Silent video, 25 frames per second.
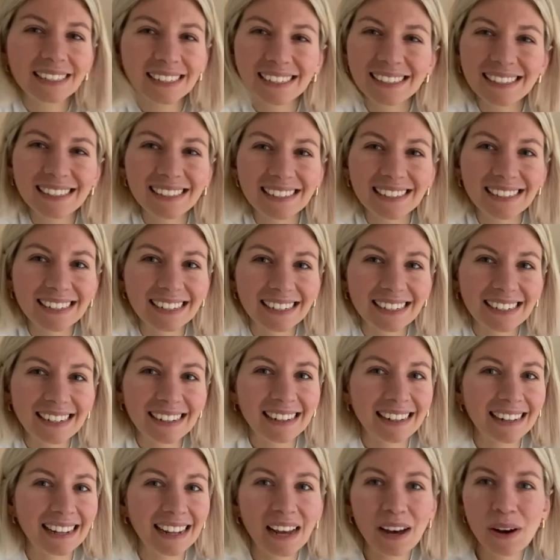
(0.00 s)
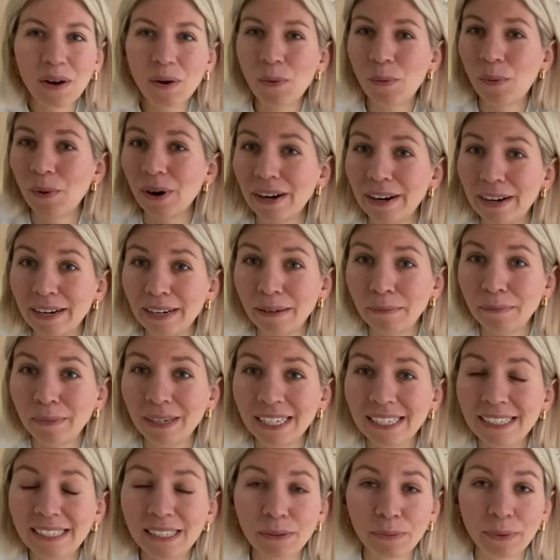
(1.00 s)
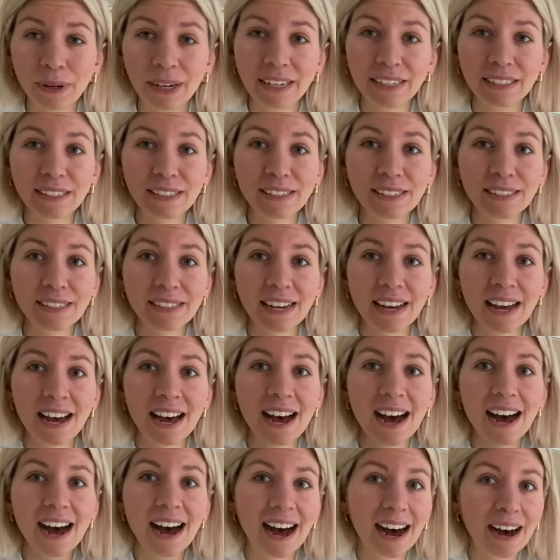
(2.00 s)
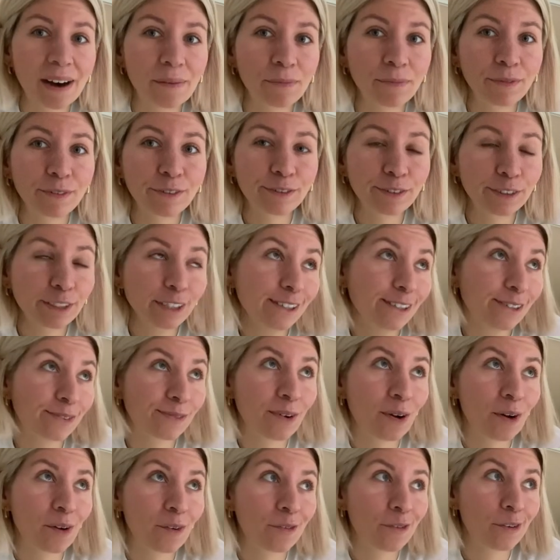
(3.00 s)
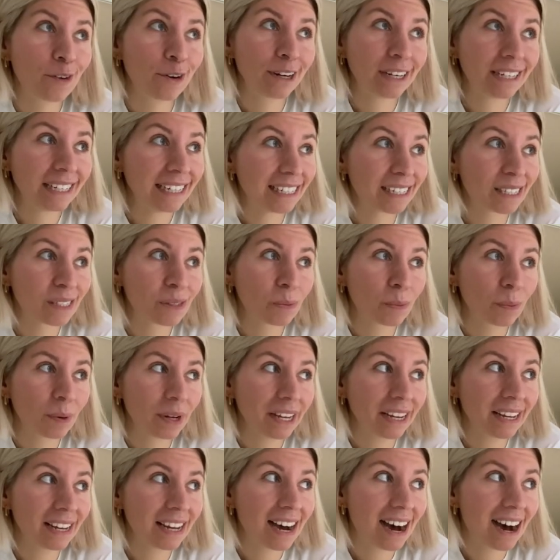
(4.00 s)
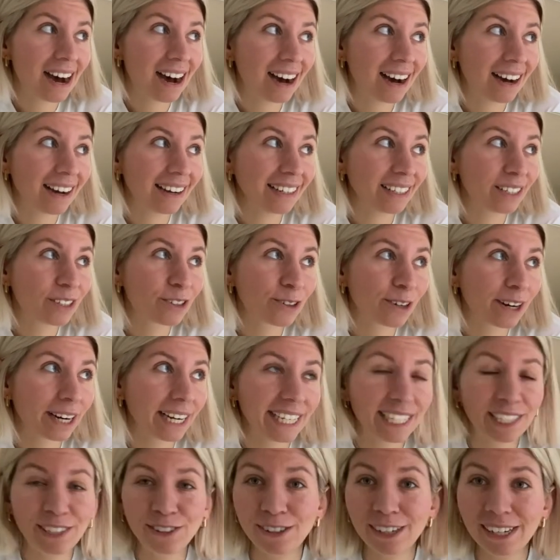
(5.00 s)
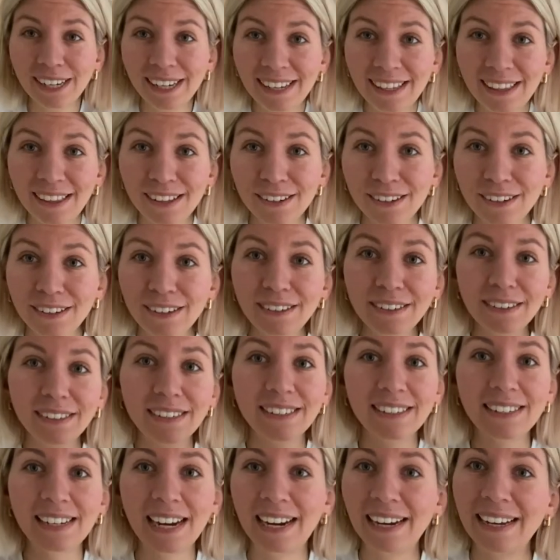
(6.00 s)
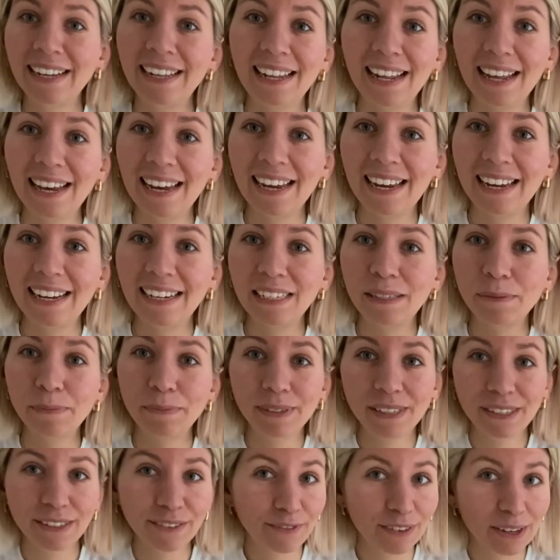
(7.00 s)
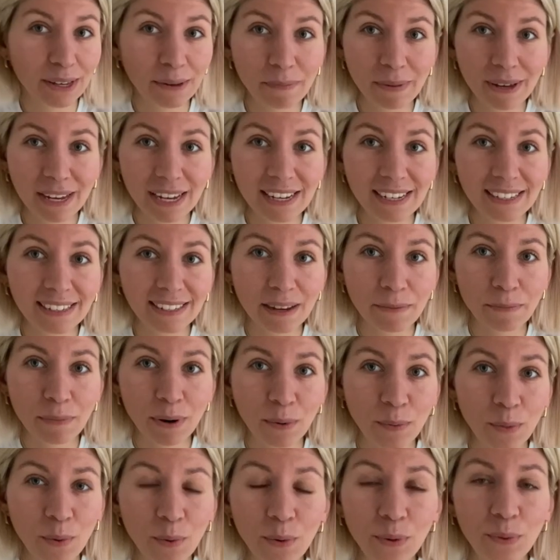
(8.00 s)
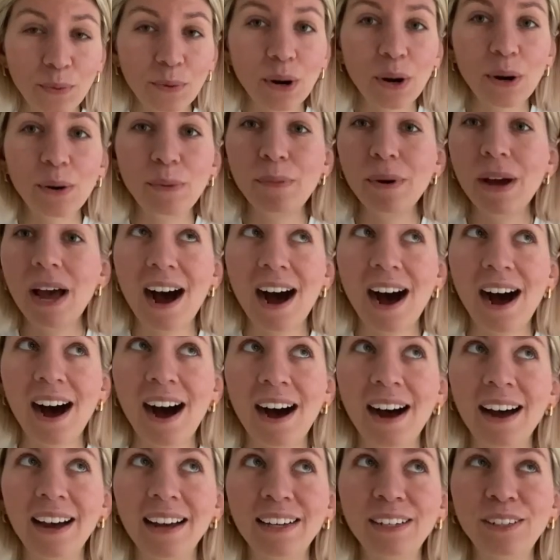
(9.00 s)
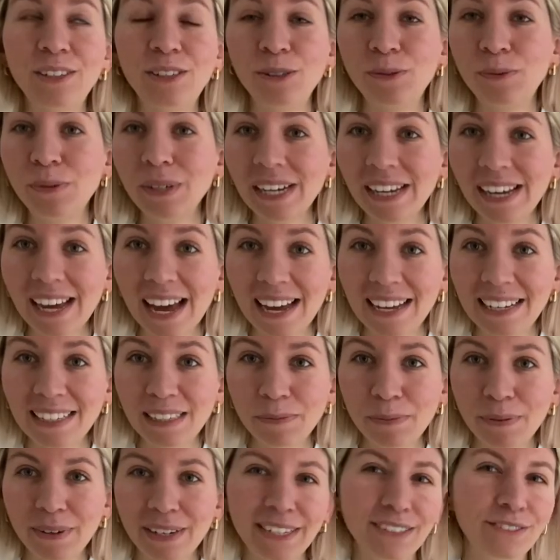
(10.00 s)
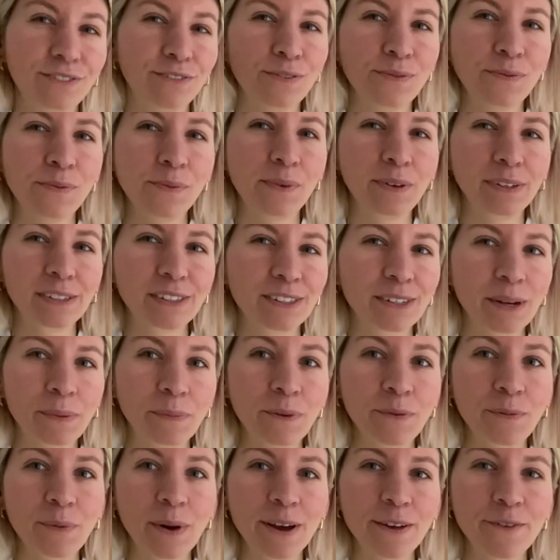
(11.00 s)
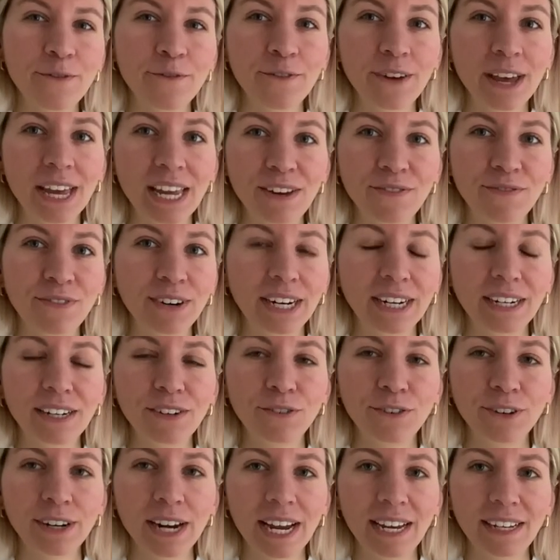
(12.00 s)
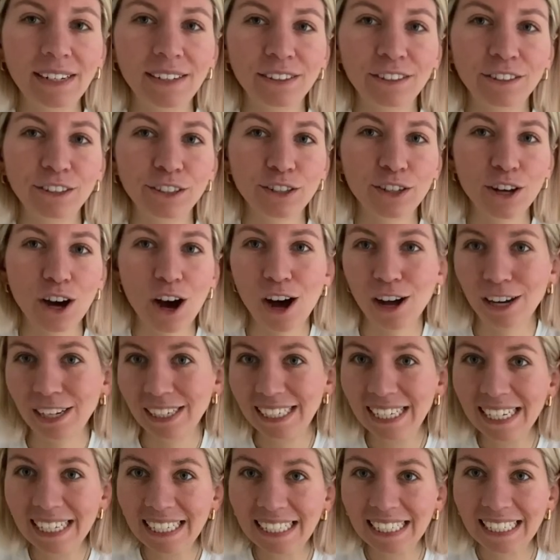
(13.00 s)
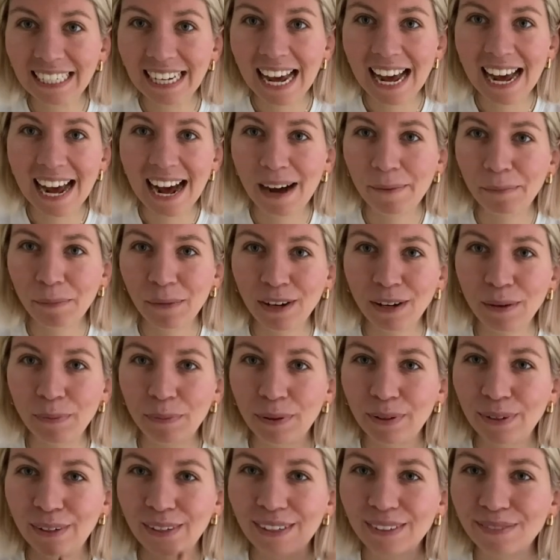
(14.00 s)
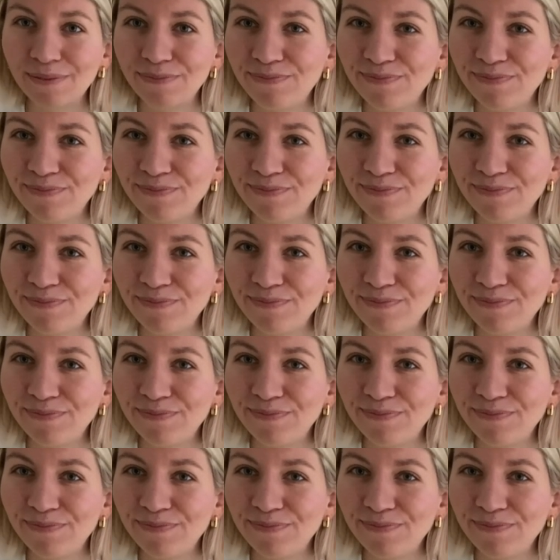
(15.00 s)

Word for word: still wearing my sweats. Um, first of all, for this week, I try to either style a specific piece in my wardrobe. I do want to get inspiration from some of my favorite creators on the internet. I'm going to put